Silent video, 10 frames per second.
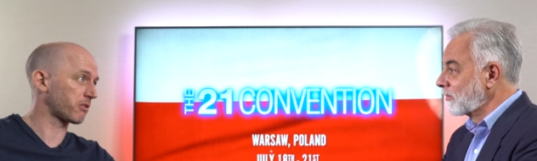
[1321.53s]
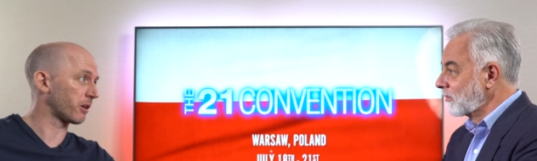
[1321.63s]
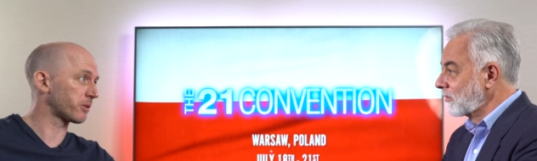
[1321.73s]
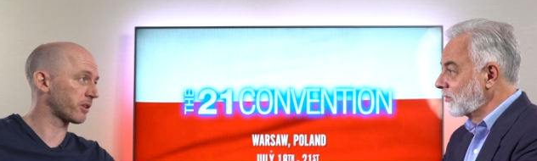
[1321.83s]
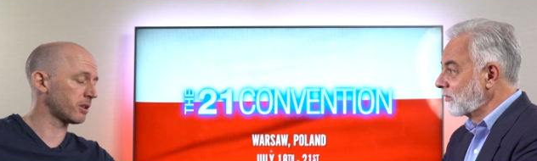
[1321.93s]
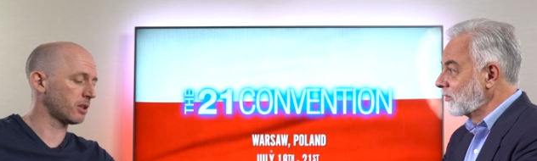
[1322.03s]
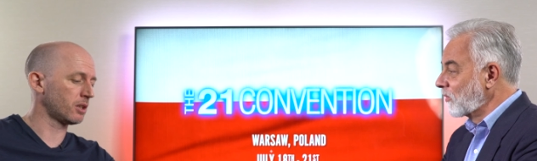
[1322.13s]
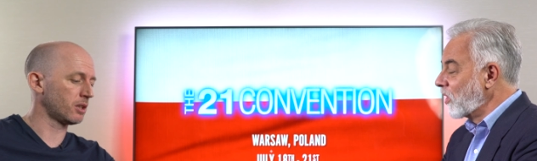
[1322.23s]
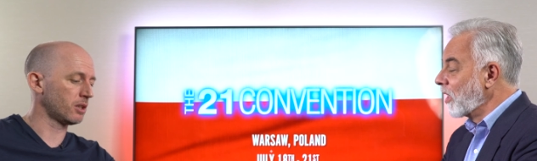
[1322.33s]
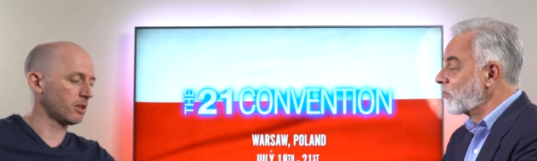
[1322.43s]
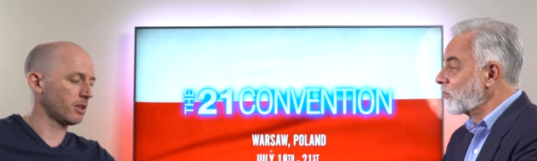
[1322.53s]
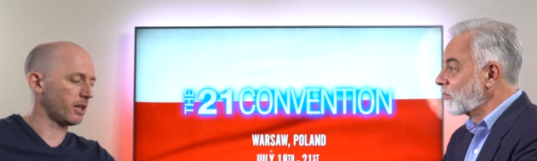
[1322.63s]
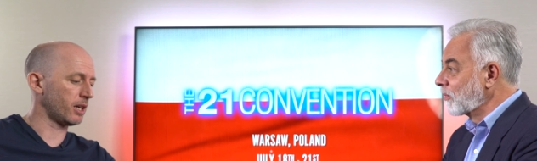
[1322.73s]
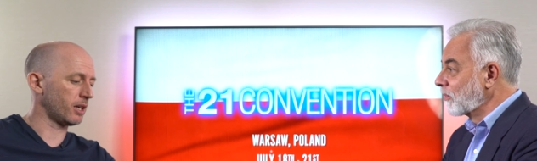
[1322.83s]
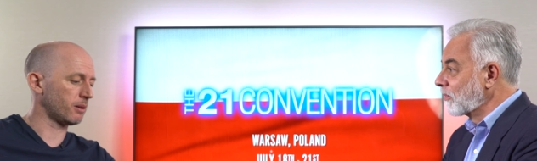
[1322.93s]
Speaker 1: Krauser. Yeah.
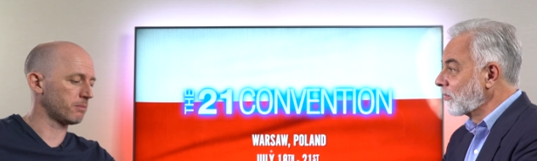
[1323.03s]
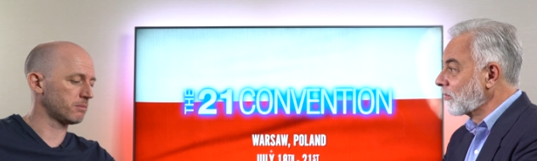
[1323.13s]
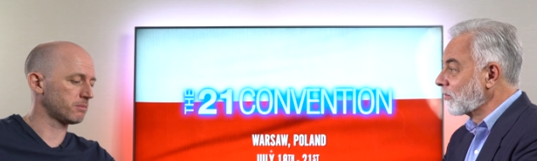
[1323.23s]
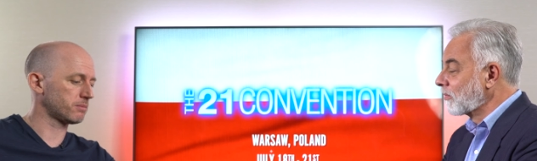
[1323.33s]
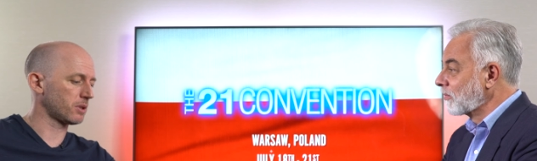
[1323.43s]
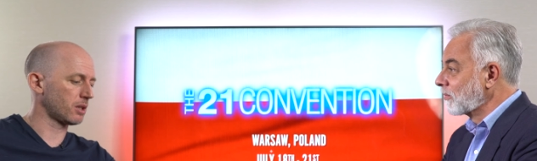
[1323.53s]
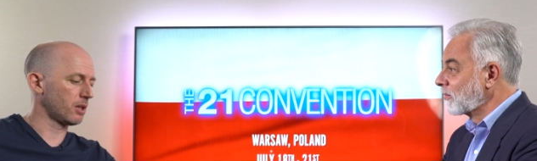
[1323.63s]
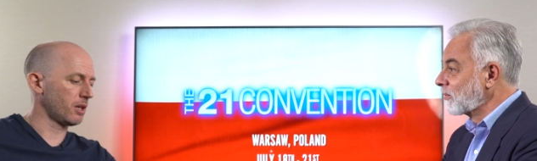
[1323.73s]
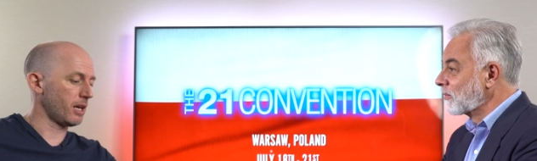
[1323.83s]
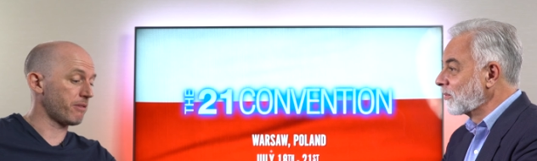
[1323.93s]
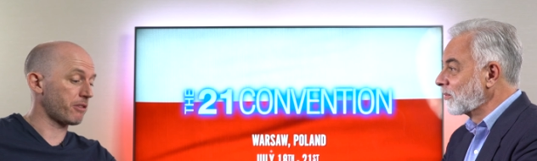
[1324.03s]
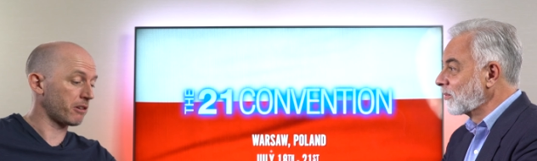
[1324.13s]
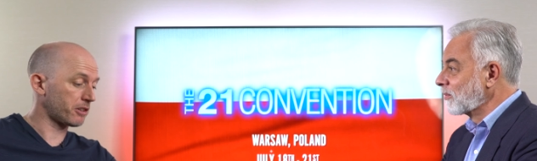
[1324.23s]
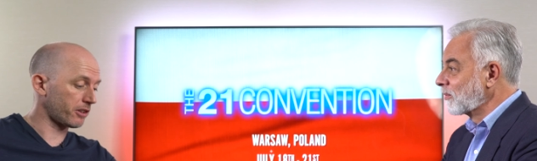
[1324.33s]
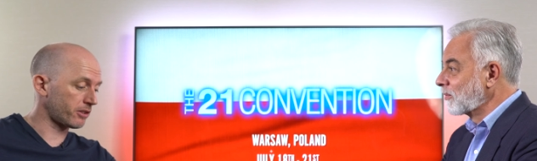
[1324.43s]
Um, if
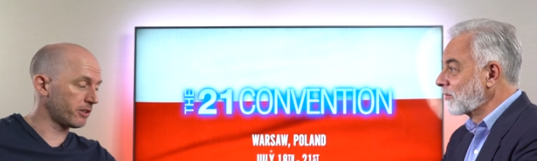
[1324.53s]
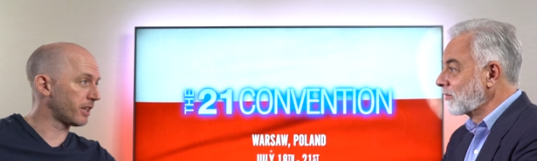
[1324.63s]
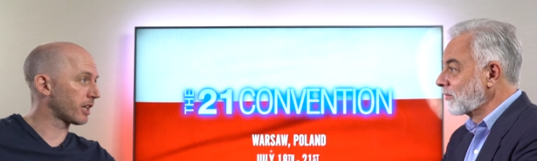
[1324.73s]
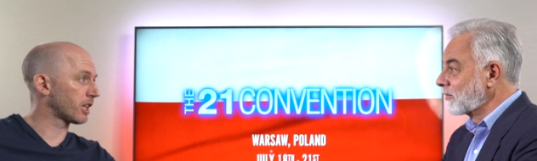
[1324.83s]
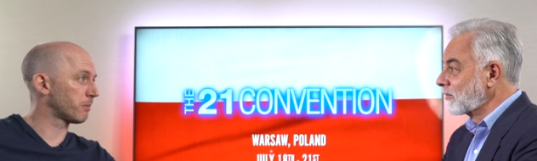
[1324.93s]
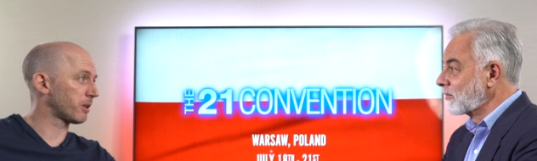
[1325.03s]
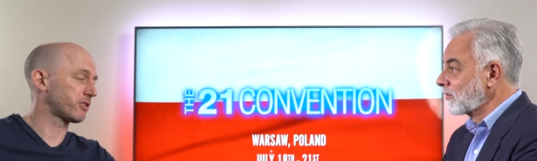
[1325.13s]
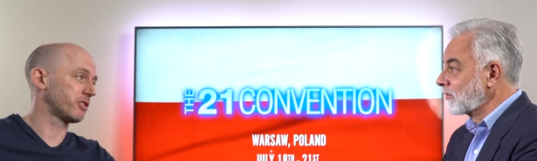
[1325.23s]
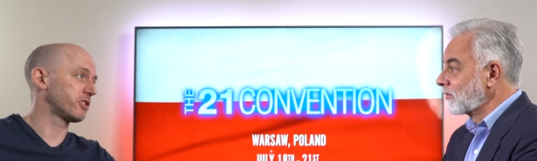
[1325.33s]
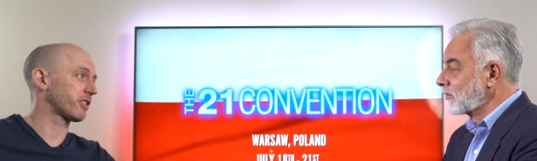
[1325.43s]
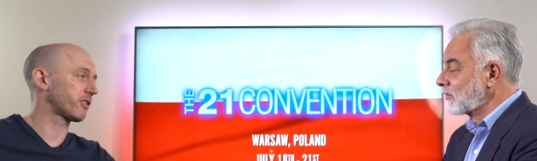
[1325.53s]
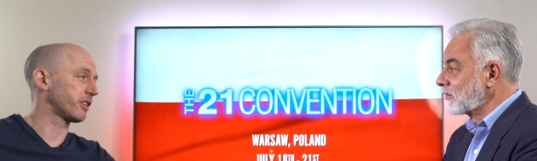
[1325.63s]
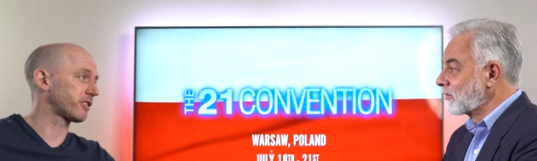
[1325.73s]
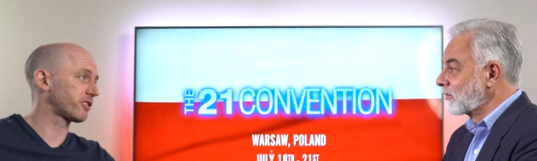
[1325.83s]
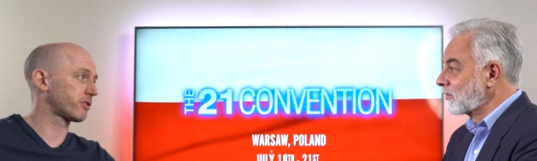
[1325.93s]
they're interested in day game, I'd suggest
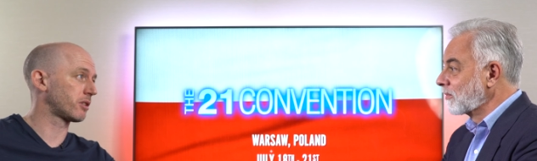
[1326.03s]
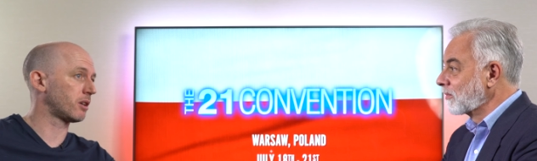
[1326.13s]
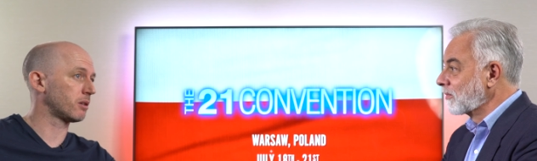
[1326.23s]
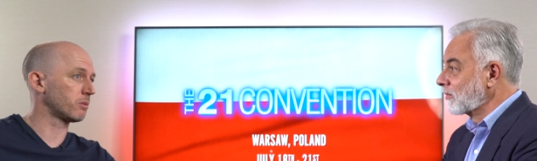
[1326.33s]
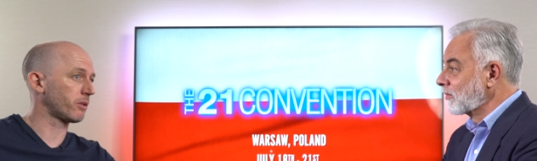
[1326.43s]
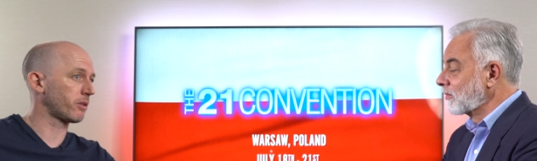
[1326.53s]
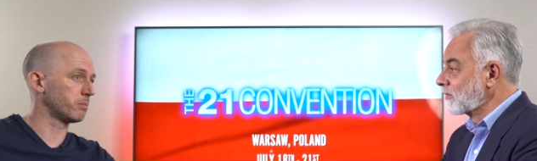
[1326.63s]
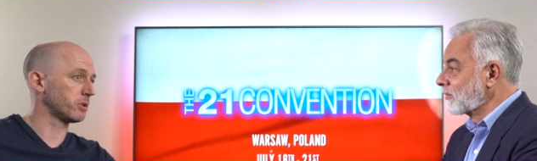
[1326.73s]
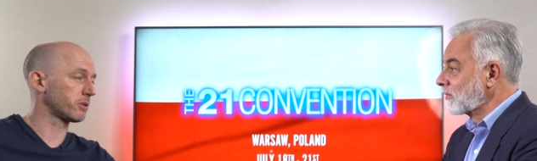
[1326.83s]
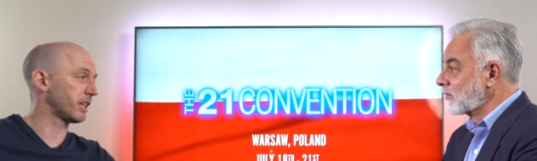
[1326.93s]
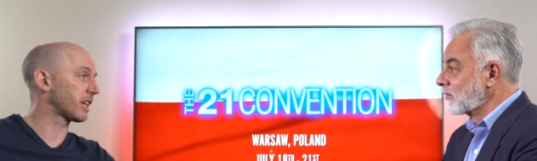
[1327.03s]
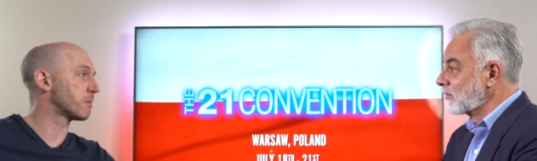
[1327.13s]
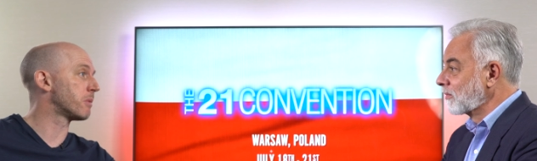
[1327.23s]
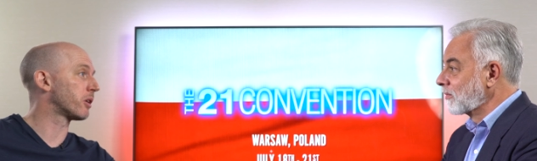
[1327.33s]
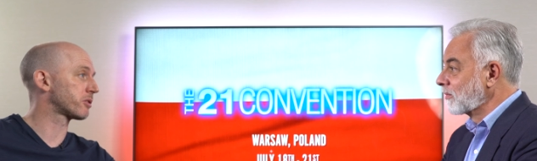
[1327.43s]
they start with the book Day
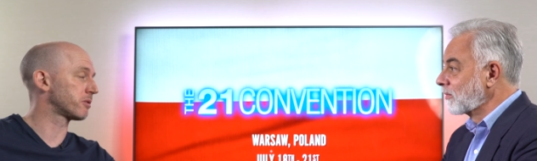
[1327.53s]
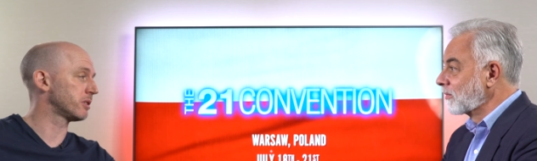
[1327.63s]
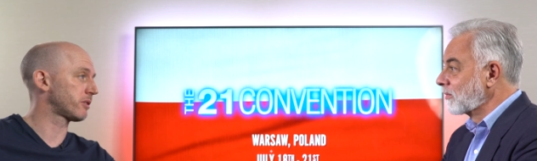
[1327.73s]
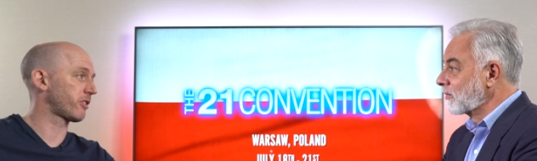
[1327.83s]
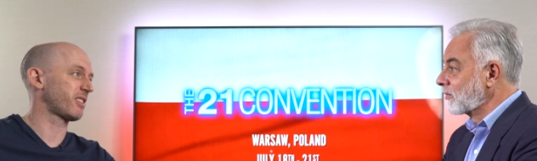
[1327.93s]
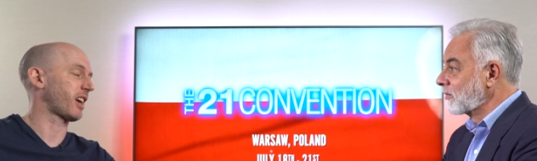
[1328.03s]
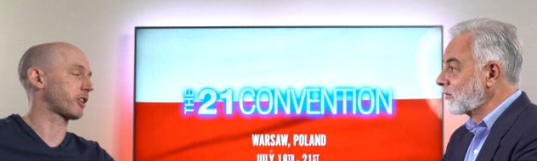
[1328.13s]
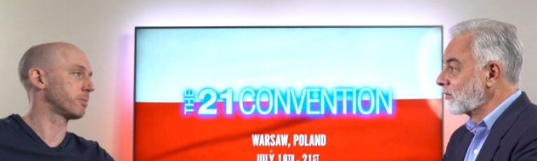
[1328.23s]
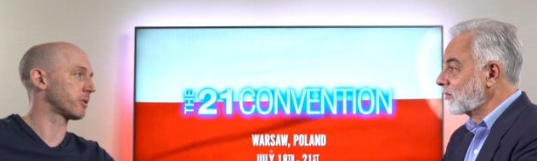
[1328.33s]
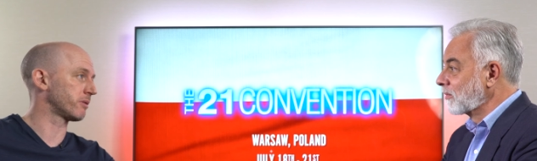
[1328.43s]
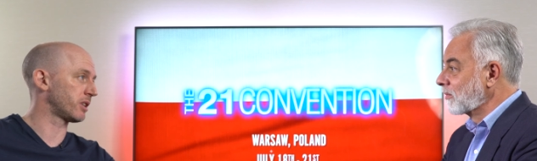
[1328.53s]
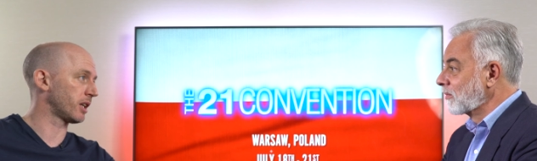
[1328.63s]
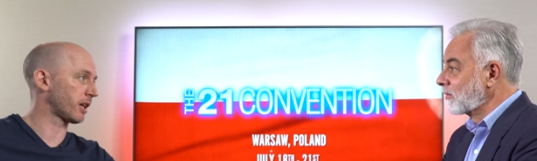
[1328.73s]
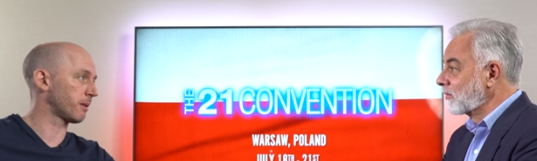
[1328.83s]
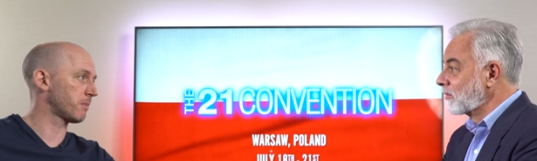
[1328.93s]
Game Mastery. It's the textbook of
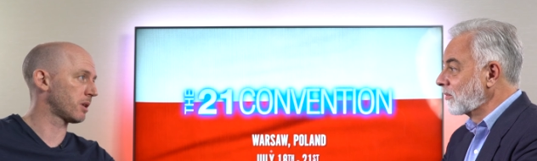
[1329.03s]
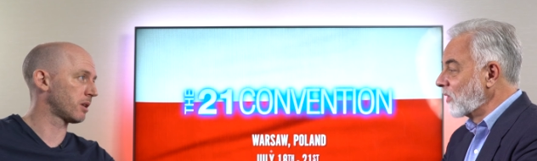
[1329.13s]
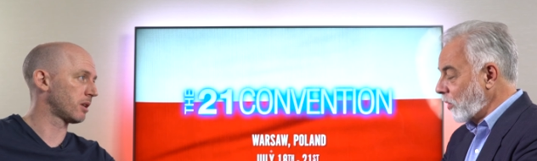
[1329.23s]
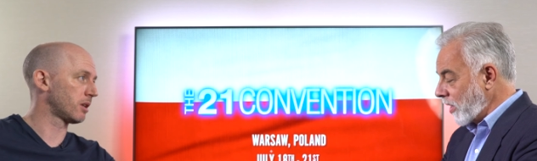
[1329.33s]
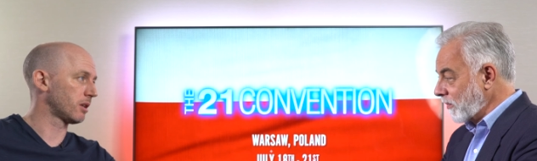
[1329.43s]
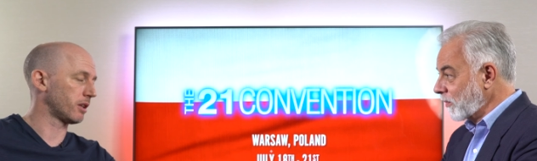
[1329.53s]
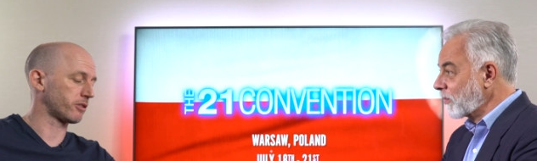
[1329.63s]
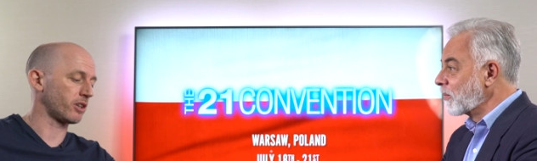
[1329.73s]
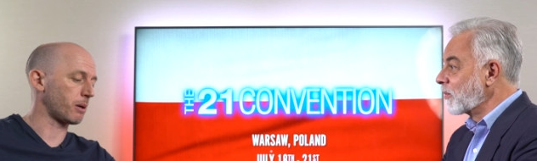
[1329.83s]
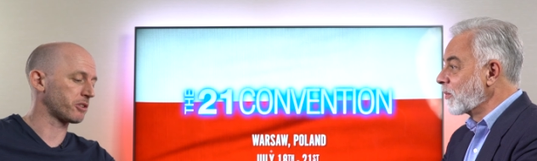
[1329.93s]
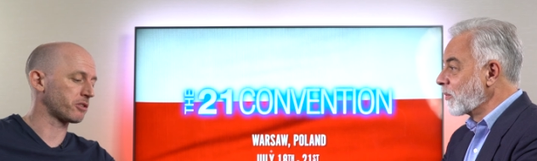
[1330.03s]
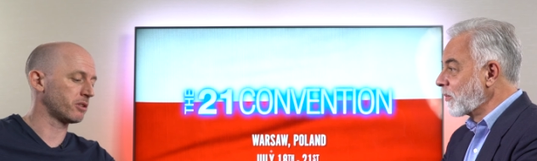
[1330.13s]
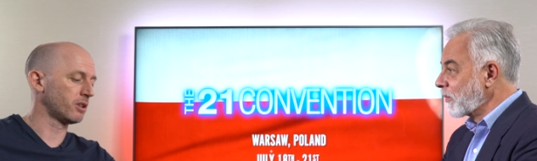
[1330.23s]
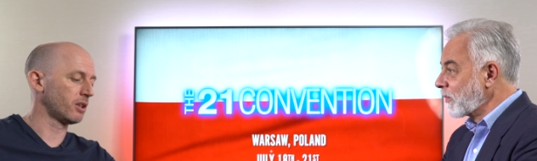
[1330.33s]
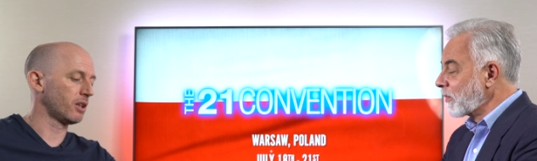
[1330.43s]
day game. Okay. That's on Amazon.